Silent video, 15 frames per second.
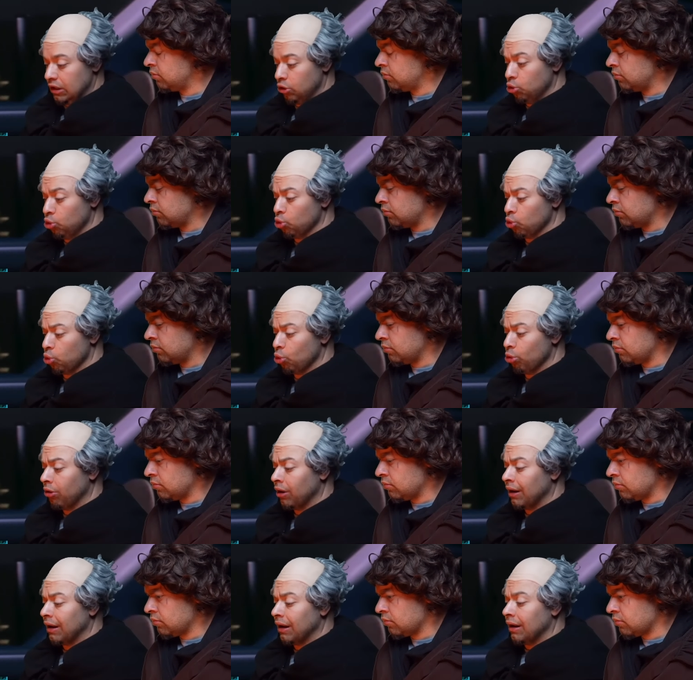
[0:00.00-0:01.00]
Speaker 1: knew,
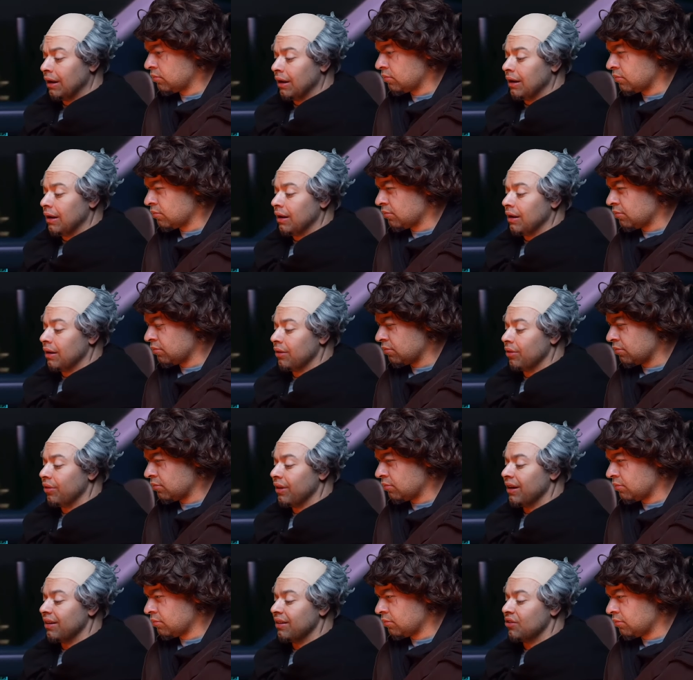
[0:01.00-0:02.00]
and
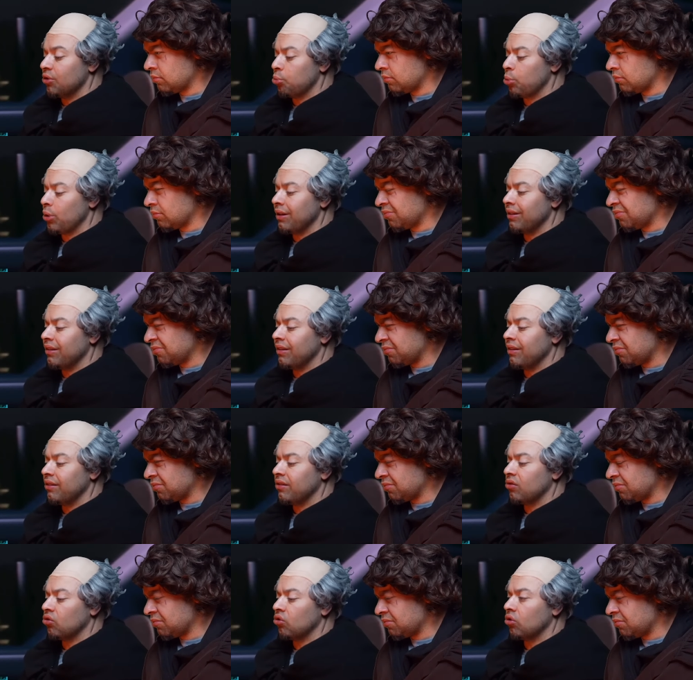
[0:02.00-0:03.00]
then his
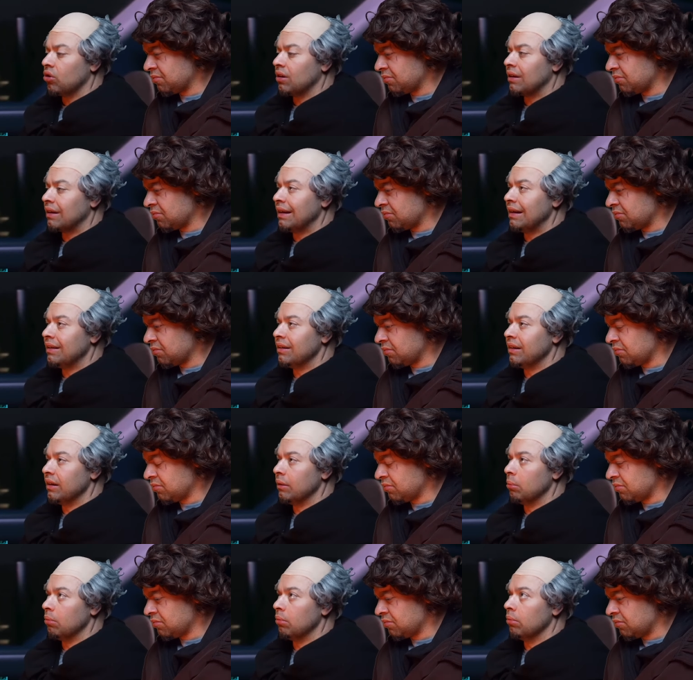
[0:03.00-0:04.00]
apprentice killed
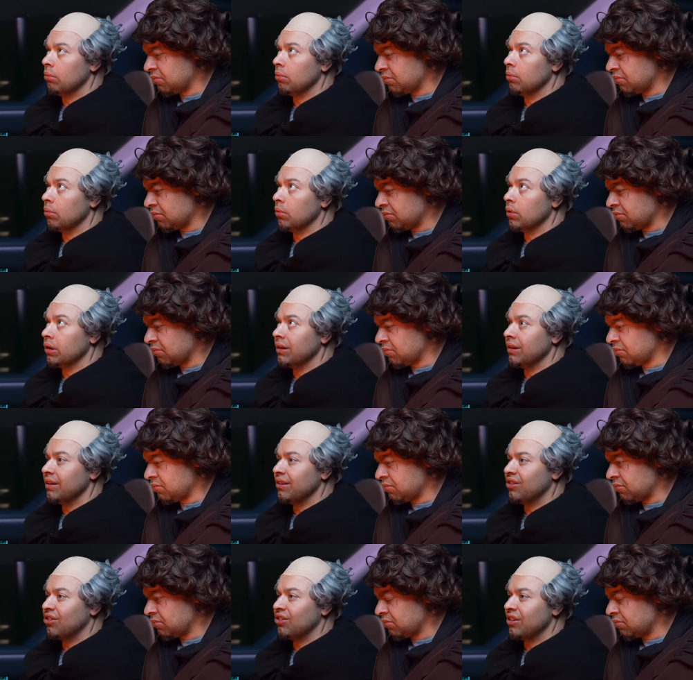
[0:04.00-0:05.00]
him in
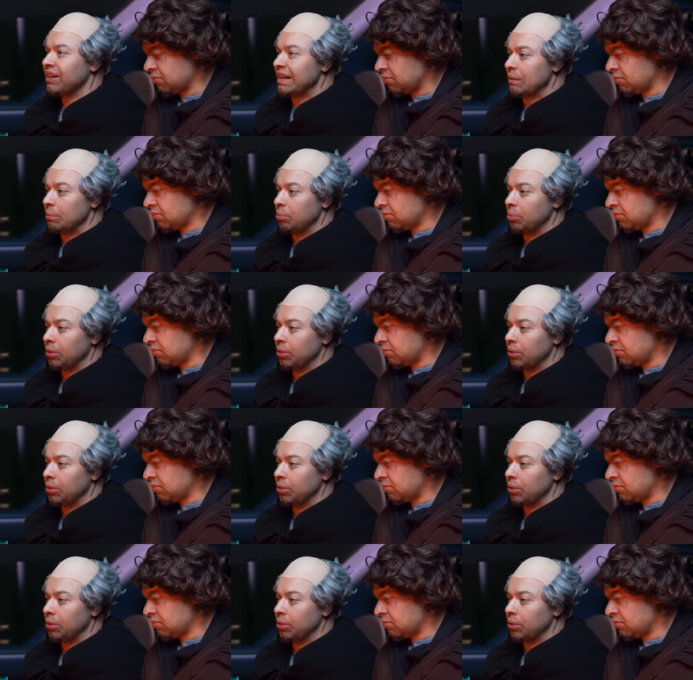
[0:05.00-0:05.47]
his sleep.